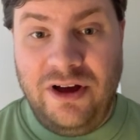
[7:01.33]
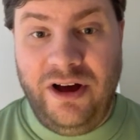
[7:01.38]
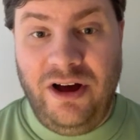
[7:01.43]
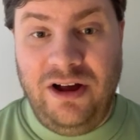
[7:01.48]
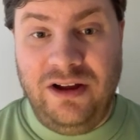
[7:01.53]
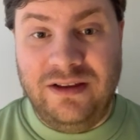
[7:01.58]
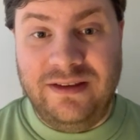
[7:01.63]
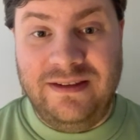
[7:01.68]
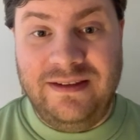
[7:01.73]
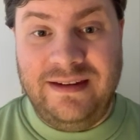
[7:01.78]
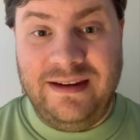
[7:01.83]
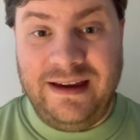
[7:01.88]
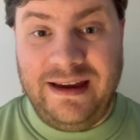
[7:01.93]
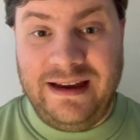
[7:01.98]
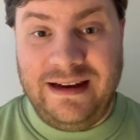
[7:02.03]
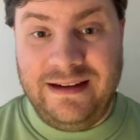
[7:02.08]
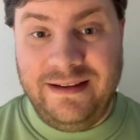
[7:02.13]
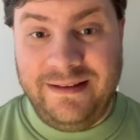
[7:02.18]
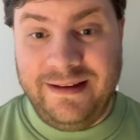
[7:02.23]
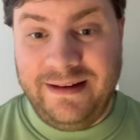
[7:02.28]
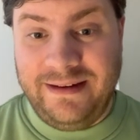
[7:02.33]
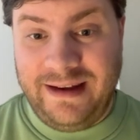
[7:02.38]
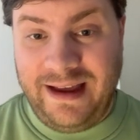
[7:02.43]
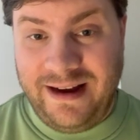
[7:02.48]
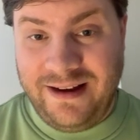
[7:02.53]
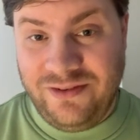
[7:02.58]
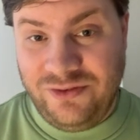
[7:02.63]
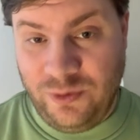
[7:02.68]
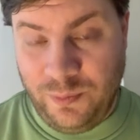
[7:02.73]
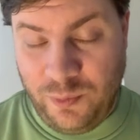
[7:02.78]
until the
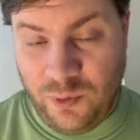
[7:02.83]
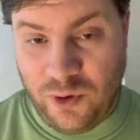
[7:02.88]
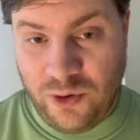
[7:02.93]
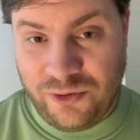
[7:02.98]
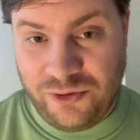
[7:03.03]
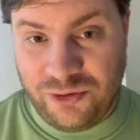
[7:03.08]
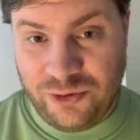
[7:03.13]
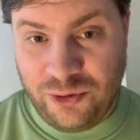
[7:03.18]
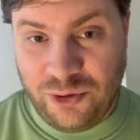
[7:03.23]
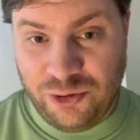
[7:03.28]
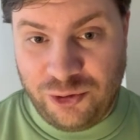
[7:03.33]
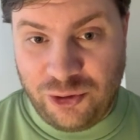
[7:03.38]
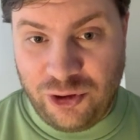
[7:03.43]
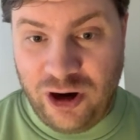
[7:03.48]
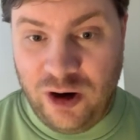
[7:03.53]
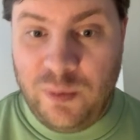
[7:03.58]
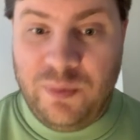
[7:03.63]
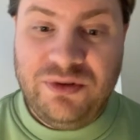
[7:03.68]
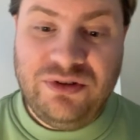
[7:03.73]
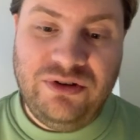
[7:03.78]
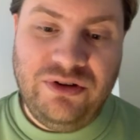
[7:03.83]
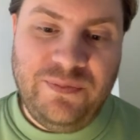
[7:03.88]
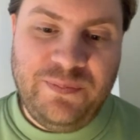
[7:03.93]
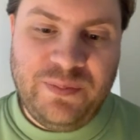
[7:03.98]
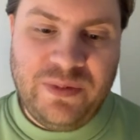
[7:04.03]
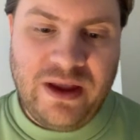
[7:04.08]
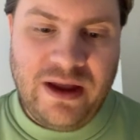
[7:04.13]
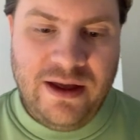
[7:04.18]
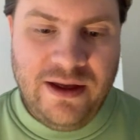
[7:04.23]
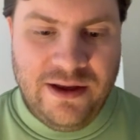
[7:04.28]
next support sugo drops.
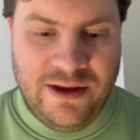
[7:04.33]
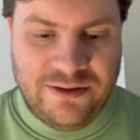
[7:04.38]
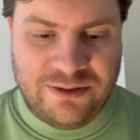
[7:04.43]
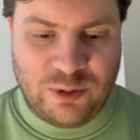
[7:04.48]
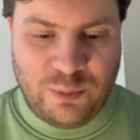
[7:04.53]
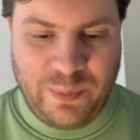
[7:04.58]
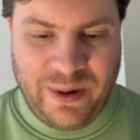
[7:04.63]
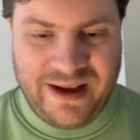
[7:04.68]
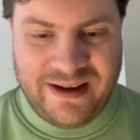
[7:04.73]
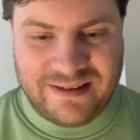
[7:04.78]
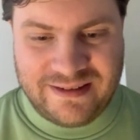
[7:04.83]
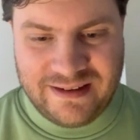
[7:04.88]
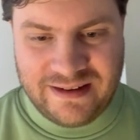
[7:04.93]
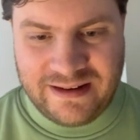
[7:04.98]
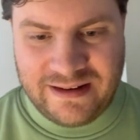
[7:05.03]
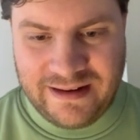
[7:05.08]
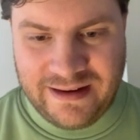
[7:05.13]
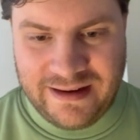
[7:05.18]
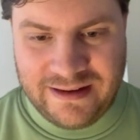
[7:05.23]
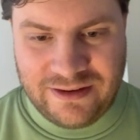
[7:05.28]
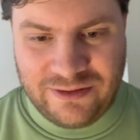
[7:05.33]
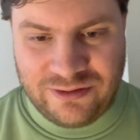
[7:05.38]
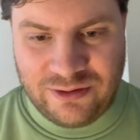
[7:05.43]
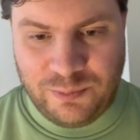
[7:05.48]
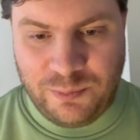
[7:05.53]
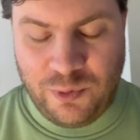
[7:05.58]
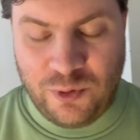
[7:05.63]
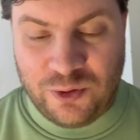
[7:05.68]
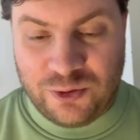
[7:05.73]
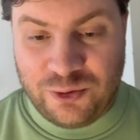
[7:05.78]
So basically the
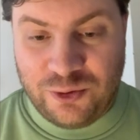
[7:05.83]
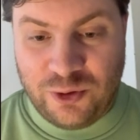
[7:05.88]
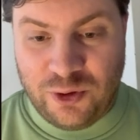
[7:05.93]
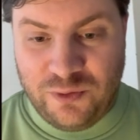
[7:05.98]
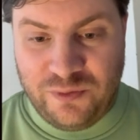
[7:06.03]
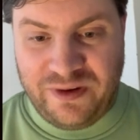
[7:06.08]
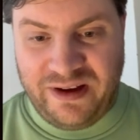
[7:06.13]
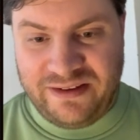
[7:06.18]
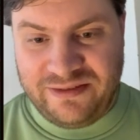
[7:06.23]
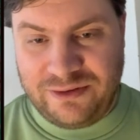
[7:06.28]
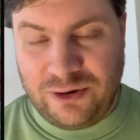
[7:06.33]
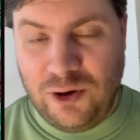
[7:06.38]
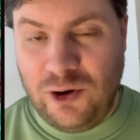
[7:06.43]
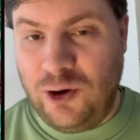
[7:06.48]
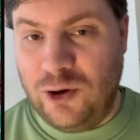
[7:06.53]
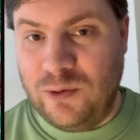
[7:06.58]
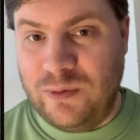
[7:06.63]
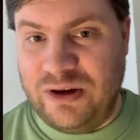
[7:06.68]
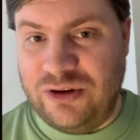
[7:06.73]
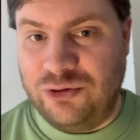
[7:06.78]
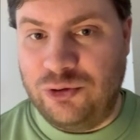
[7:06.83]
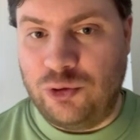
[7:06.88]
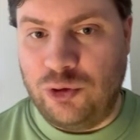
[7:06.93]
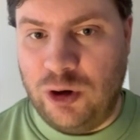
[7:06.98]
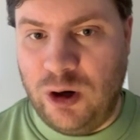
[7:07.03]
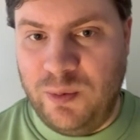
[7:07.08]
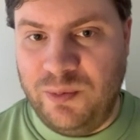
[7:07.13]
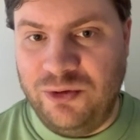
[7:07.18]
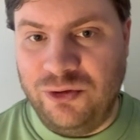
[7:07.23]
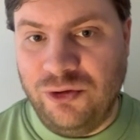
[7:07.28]
support sugo fest always
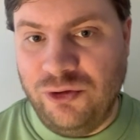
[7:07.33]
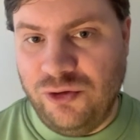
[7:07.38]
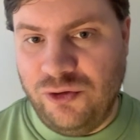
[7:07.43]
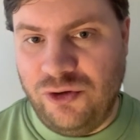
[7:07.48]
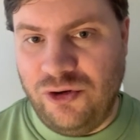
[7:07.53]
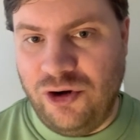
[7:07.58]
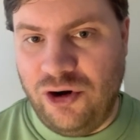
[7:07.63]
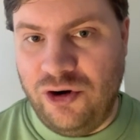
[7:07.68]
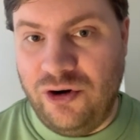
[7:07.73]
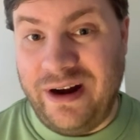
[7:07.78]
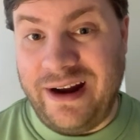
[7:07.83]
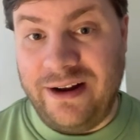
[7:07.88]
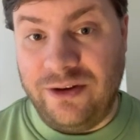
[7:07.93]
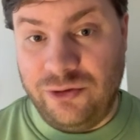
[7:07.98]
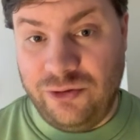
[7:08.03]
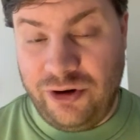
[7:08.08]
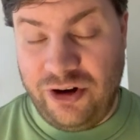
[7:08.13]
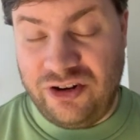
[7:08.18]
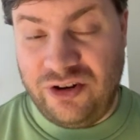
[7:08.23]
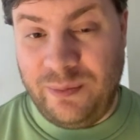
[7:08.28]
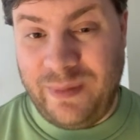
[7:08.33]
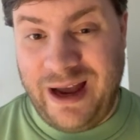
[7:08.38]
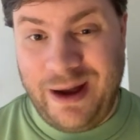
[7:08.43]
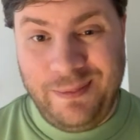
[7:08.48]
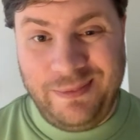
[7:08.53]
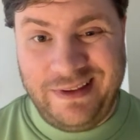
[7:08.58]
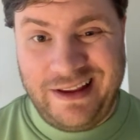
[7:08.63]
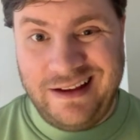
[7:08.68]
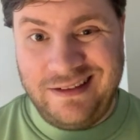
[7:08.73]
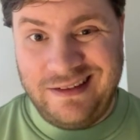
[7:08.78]
drops during treasure
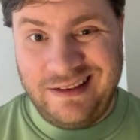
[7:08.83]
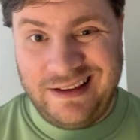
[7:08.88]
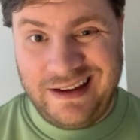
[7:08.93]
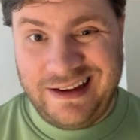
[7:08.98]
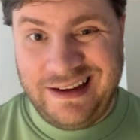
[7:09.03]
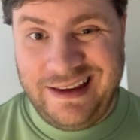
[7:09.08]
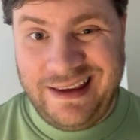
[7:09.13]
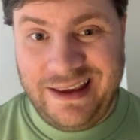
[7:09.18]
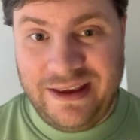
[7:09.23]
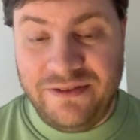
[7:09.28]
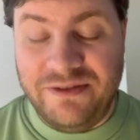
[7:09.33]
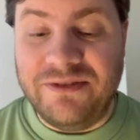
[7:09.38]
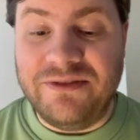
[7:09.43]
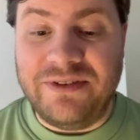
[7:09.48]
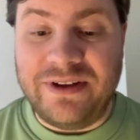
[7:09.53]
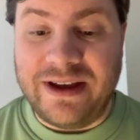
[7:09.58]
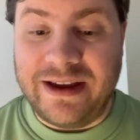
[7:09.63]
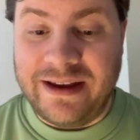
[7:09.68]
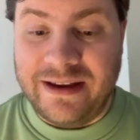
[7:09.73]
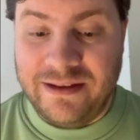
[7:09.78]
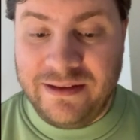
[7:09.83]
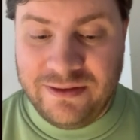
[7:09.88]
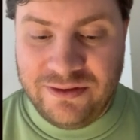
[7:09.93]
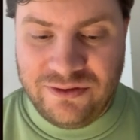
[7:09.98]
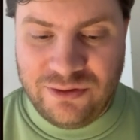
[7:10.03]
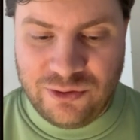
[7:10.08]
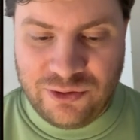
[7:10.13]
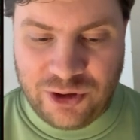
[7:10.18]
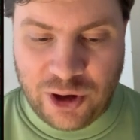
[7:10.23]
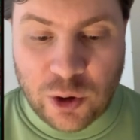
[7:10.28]
map. That's the key thing
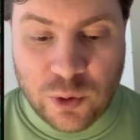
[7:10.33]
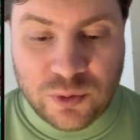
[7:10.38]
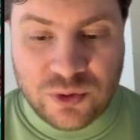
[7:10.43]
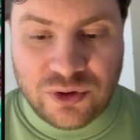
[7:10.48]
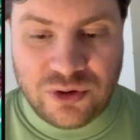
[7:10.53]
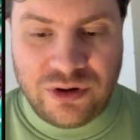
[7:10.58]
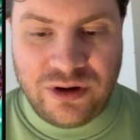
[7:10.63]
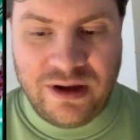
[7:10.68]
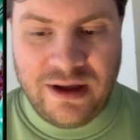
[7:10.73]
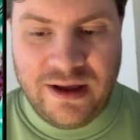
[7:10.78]
to note.